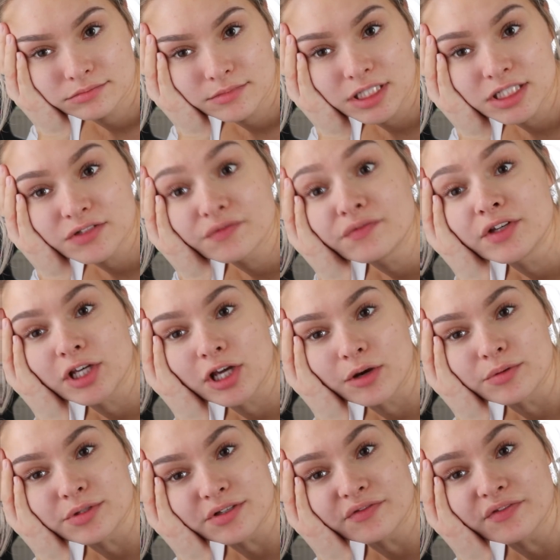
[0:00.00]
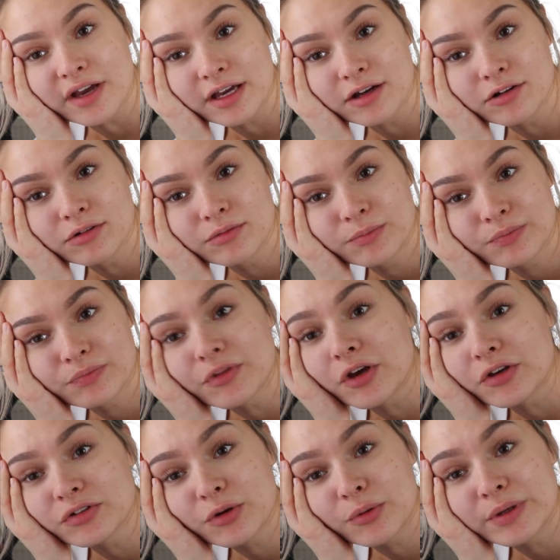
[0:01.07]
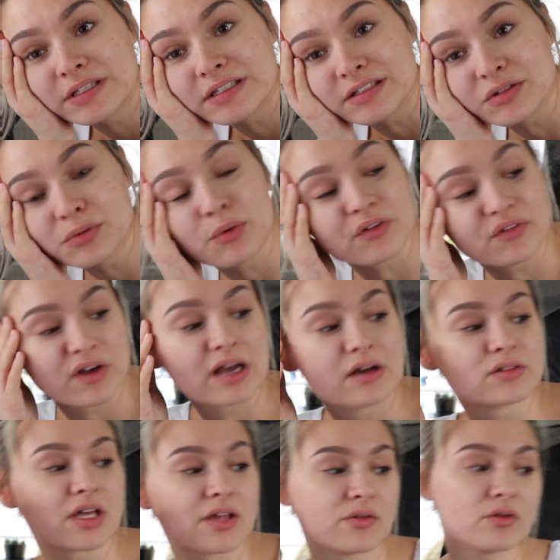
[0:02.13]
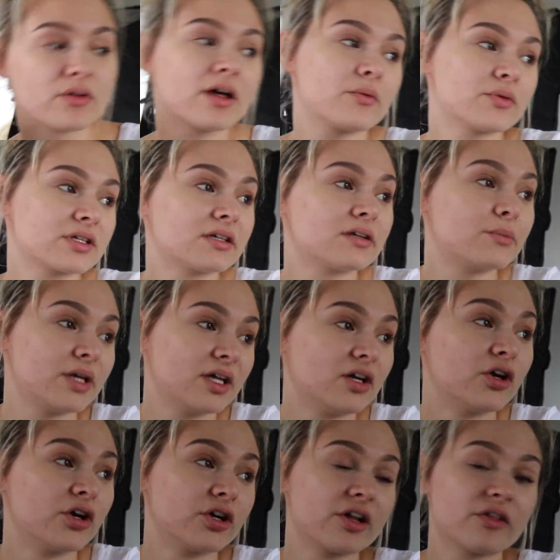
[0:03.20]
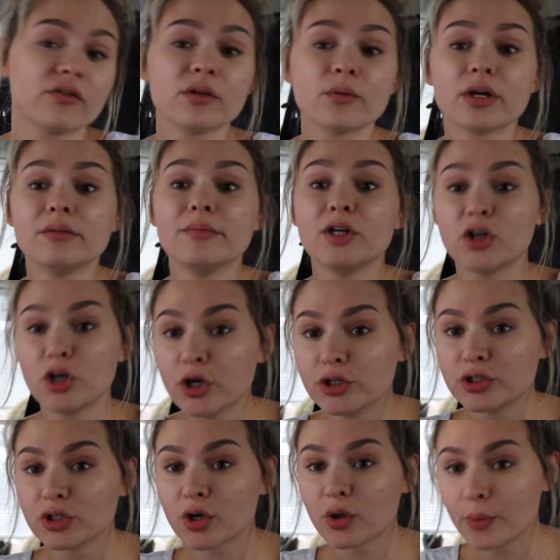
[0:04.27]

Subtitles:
This video was a fail. Those quizzes were fails. I thought that was going to be good. I thought they were going to be good